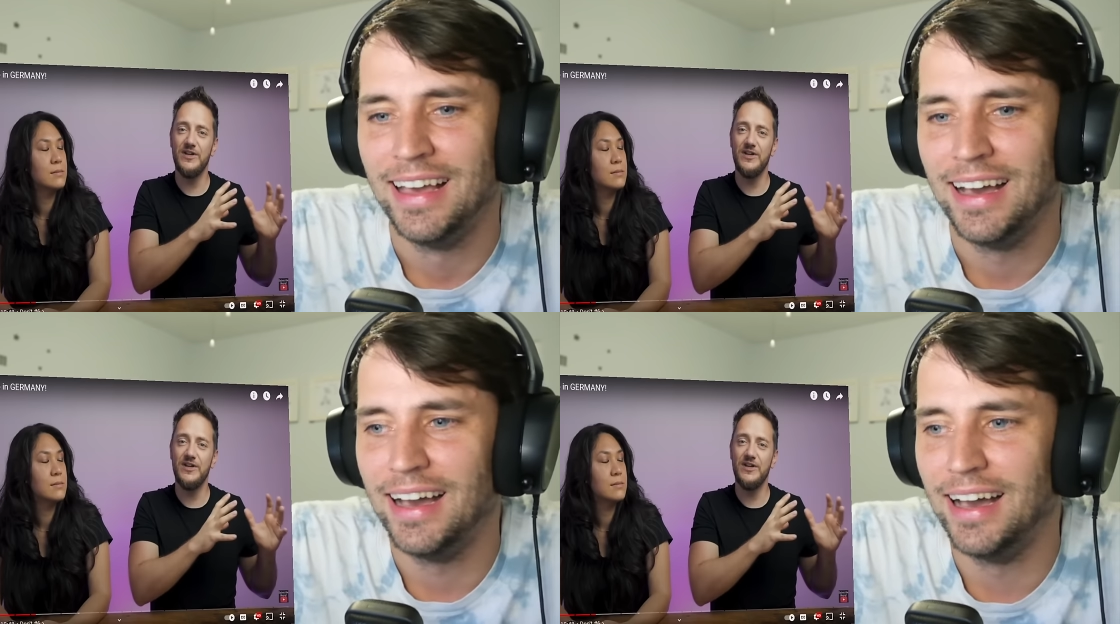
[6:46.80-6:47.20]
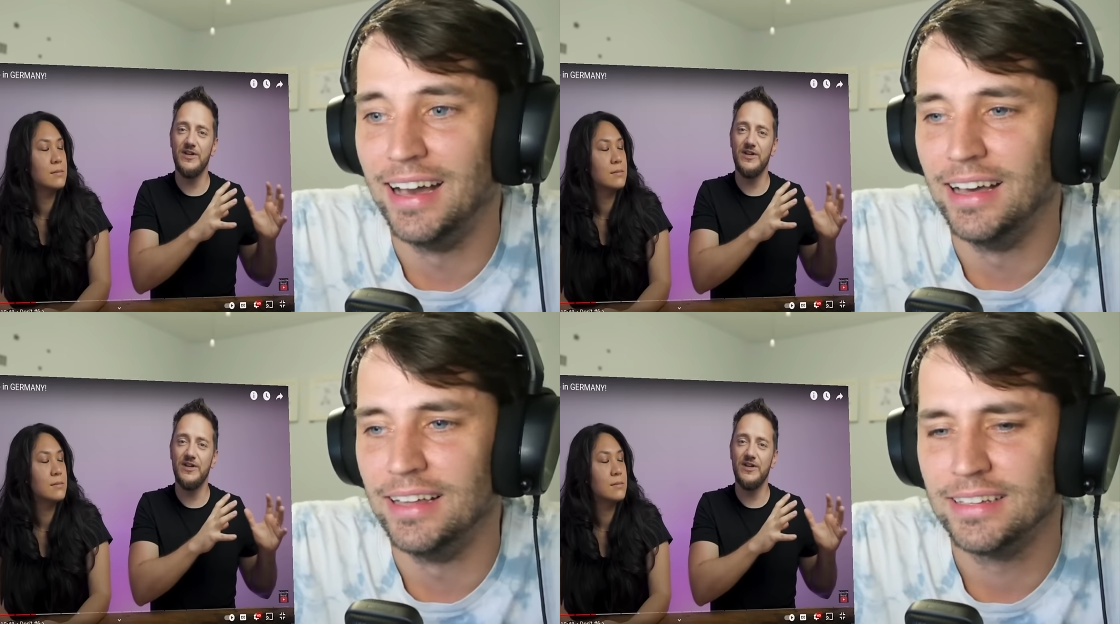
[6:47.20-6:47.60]

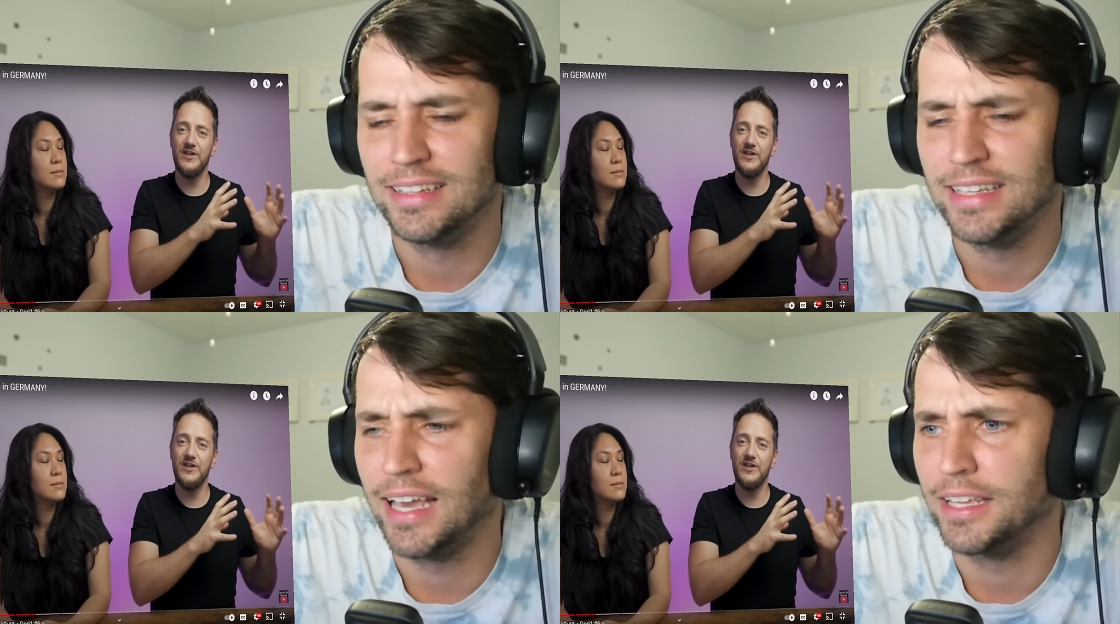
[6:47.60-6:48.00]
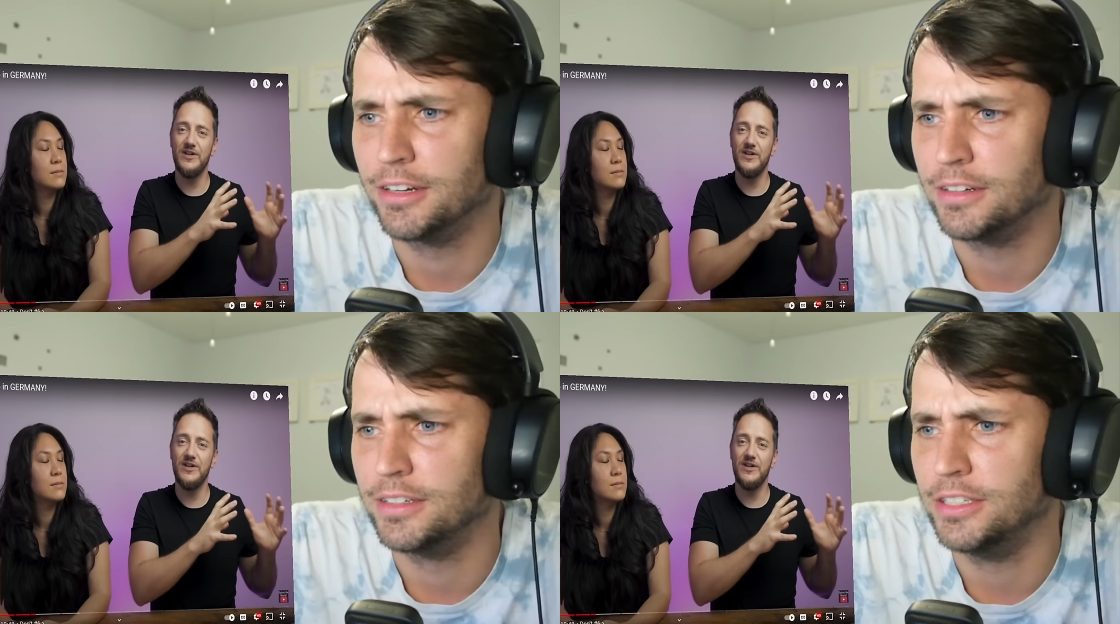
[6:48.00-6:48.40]
Speaker 1: Uh, yeah,
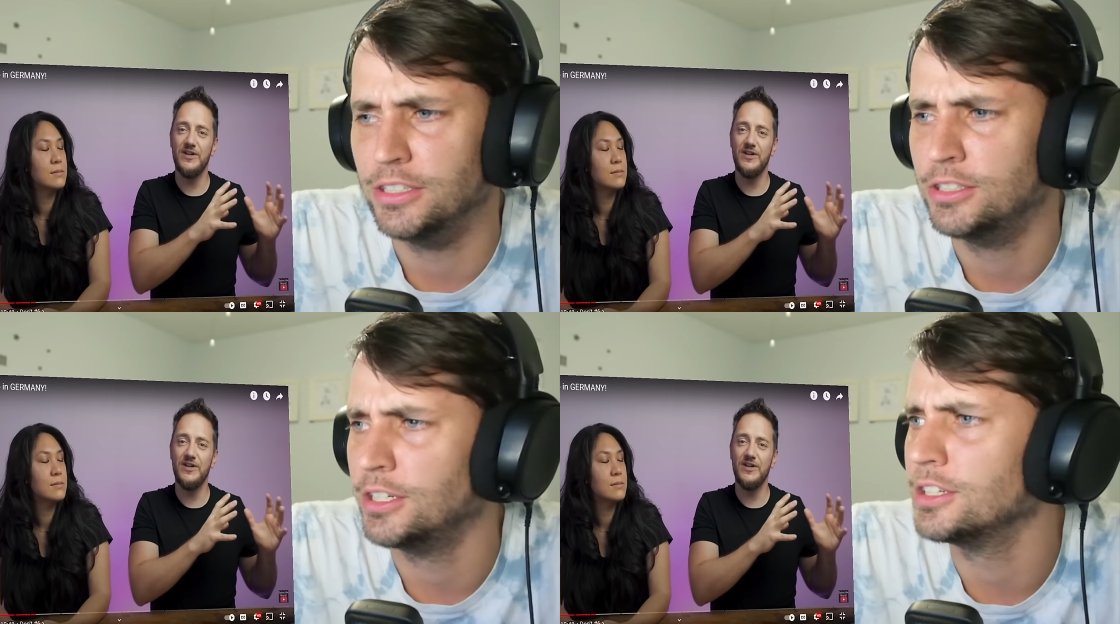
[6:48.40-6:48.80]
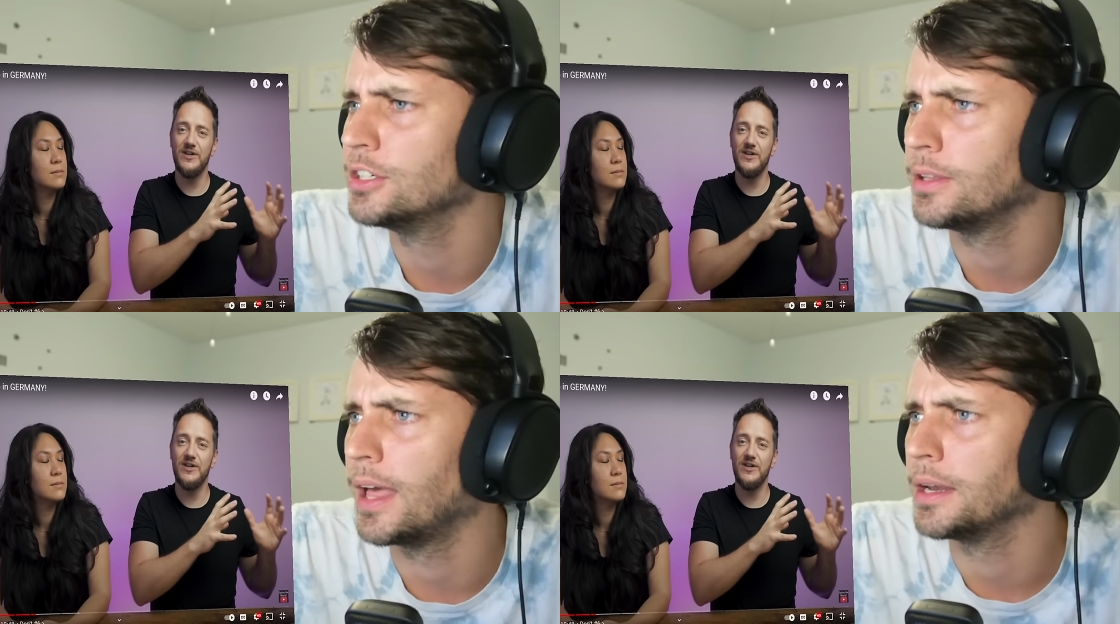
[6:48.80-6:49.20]
you're you
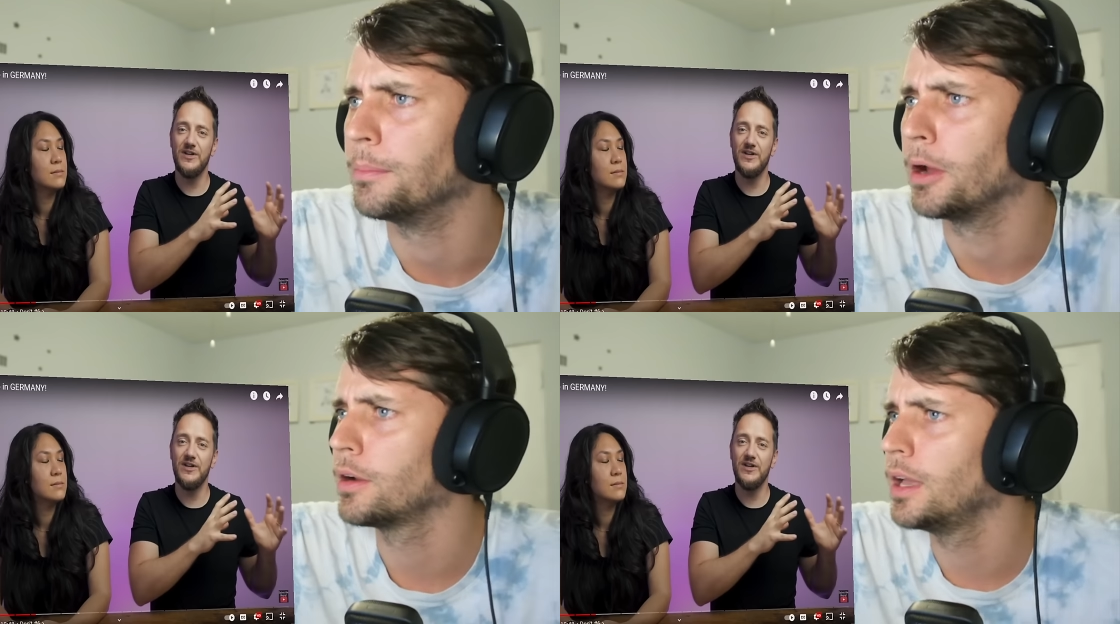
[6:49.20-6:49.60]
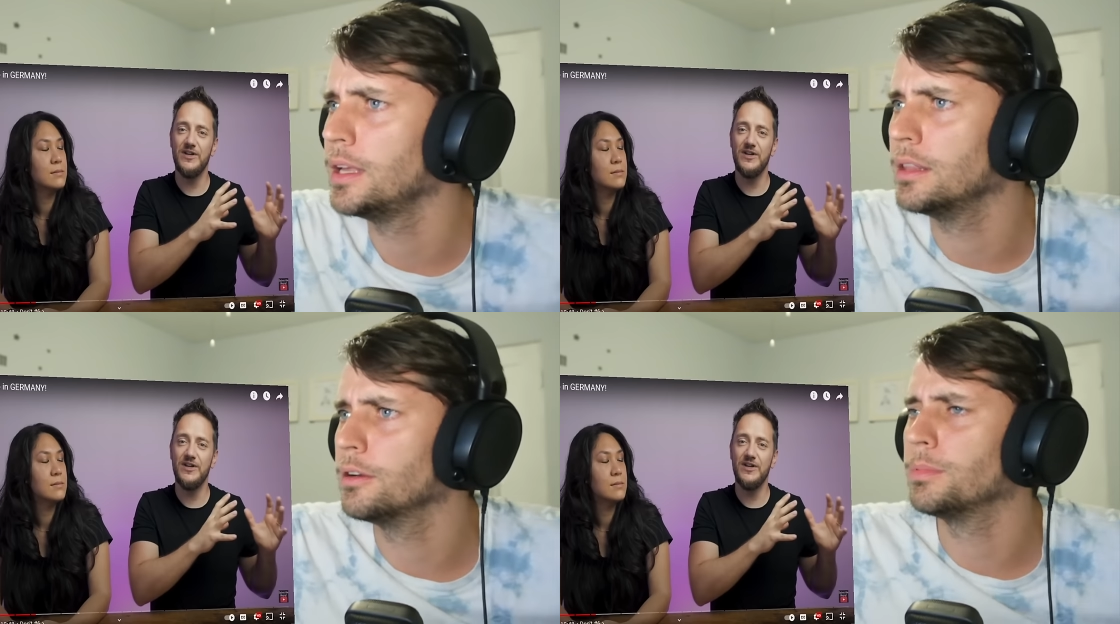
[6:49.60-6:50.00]
shouldn't do that in America either.